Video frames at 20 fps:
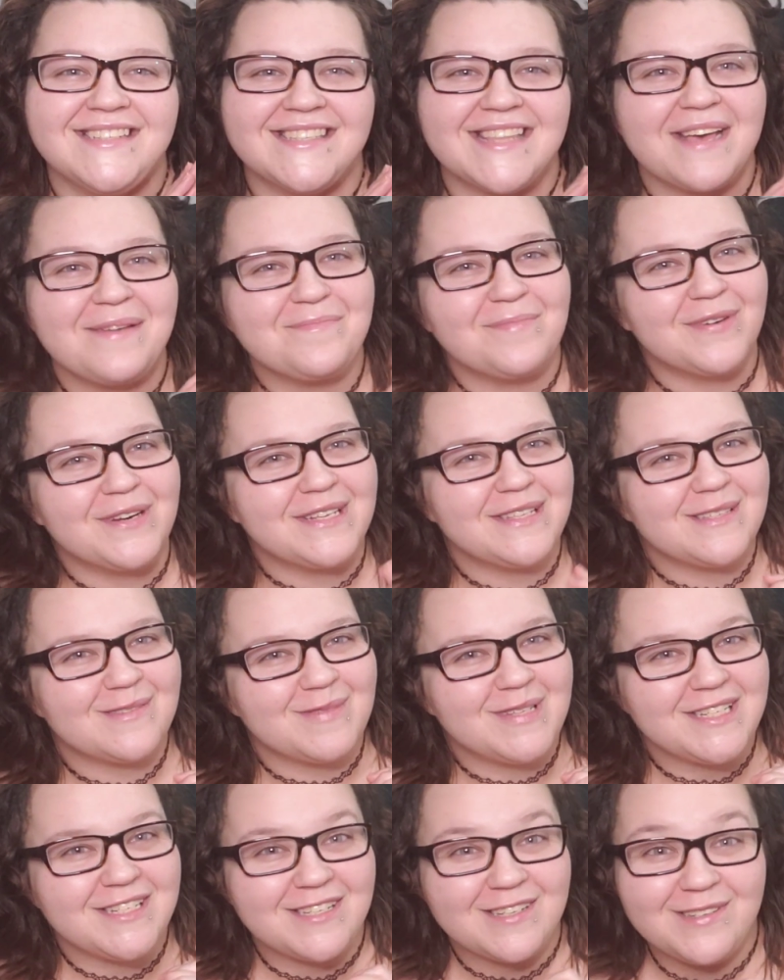that brings
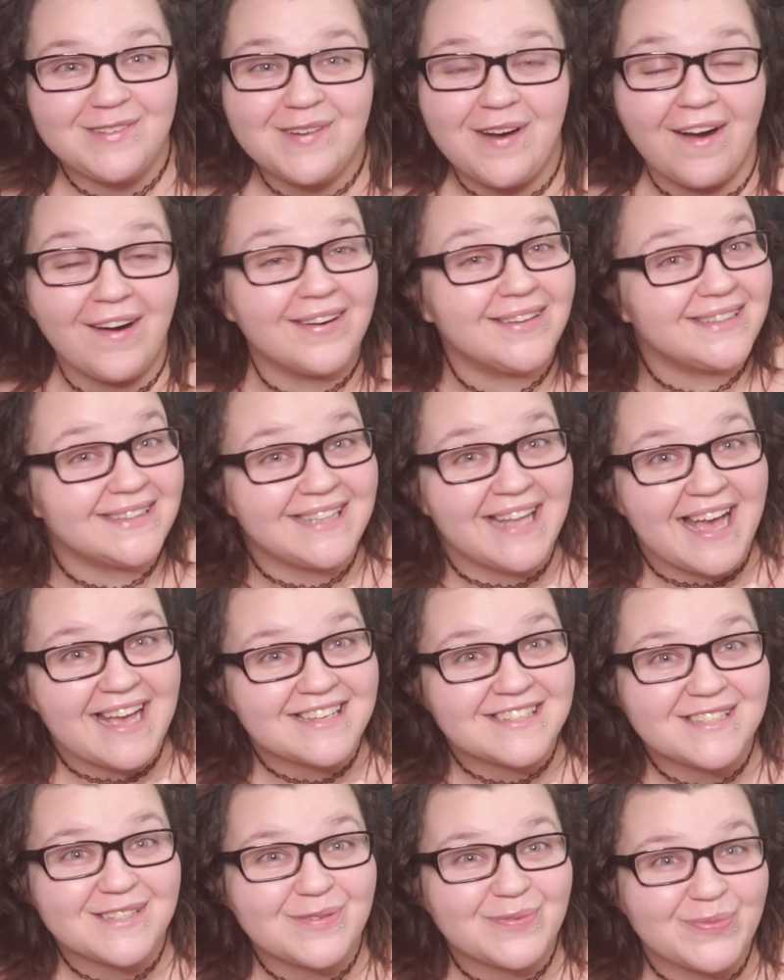me to our
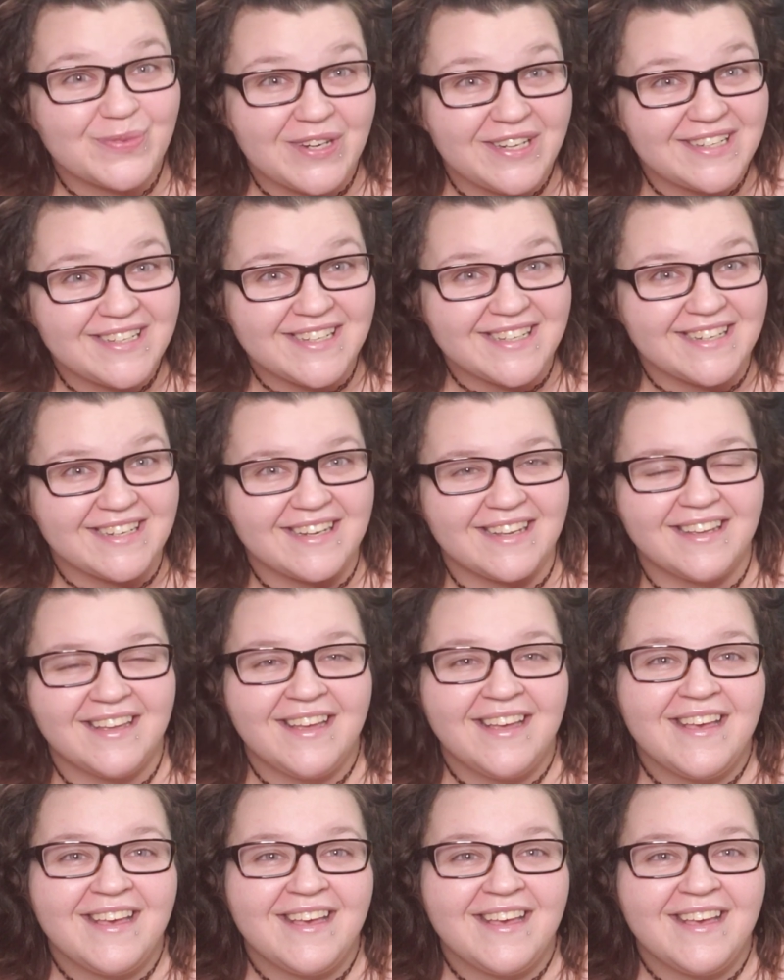last one.